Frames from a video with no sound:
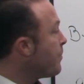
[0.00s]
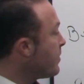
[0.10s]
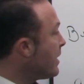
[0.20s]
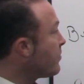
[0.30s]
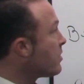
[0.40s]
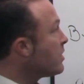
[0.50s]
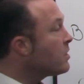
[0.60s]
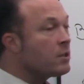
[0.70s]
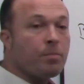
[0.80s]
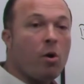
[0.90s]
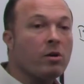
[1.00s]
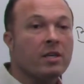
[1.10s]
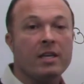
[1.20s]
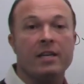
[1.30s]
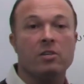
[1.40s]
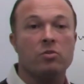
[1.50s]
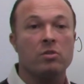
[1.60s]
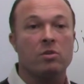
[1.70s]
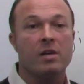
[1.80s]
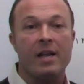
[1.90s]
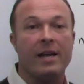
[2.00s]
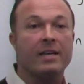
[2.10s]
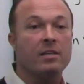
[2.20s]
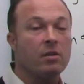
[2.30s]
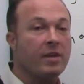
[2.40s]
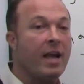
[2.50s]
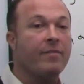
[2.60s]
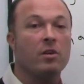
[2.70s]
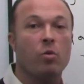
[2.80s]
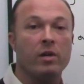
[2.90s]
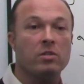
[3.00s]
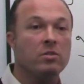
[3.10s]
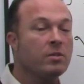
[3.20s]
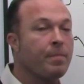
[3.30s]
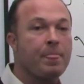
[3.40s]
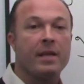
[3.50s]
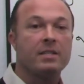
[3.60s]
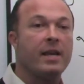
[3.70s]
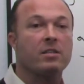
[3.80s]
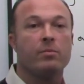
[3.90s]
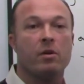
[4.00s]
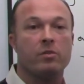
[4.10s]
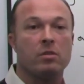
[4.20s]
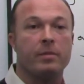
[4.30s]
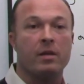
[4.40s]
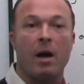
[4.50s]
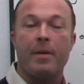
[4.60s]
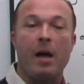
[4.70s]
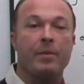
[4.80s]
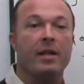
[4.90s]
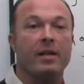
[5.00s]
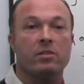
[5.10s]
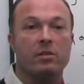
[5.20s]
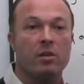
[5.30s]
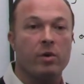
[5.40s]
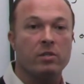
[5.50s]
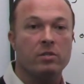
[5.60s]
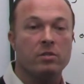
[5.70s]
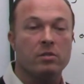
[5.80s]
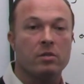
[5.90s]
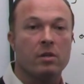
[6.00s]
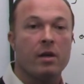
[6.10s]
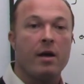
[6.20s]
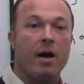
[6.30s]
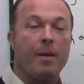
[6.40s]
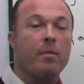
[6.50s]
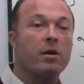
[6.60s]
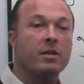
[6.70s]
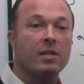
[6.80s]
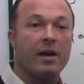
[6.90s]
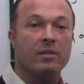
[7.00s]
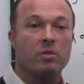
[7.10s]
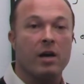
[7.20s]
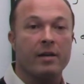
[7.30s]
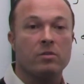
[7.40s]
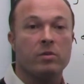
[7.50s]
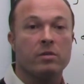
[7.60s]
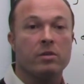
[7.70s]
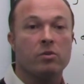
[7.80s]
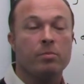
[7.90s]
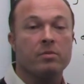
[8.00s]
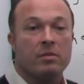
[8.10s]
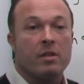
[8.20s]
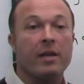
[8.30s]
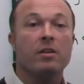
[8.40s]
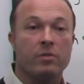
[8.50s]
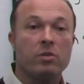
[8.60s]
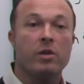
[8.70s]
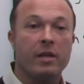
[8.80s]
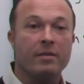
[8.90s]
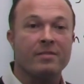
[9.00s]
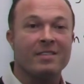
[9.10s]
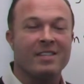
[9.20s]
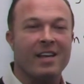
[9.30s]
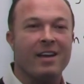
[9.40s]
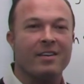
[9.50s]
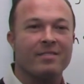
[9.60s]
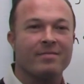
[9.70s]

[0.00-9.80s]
If this sparked any interest or any ideas, or if you have any questions, text them over to me. I'm happy to answer any questions. I'm Marcus Hinds with Hinds Realty Group, and thank you for tuning in. Take care.